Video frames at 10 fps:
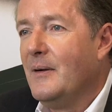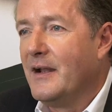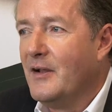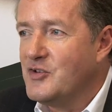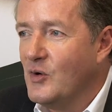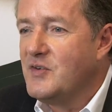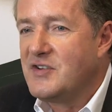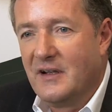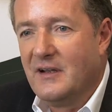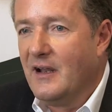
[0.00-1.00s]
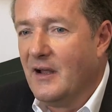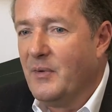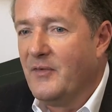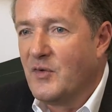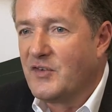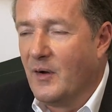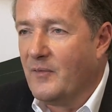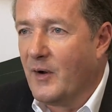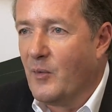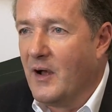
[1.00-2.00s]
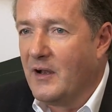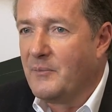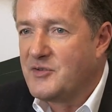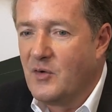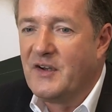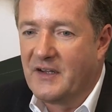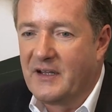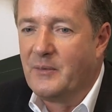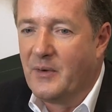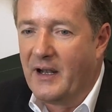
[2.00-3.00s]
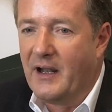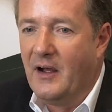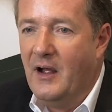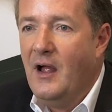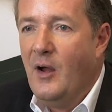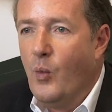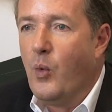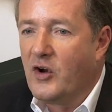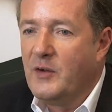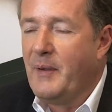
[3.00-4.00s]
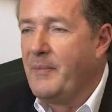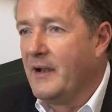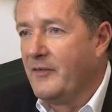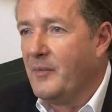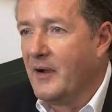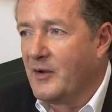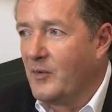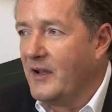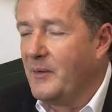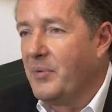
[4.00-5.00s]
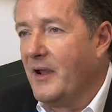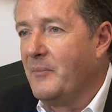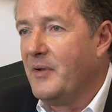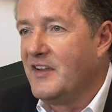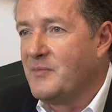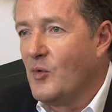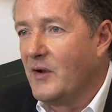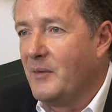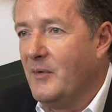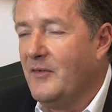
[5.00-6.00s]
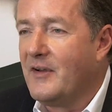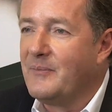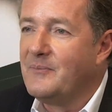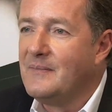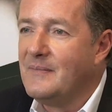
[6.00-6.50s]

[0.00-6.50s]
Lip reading: Yeah, I know George, and you know we've always gotten very well, and I'm sure he's thinking right now, what could be better for my career than playing Piers Morgan in a movie?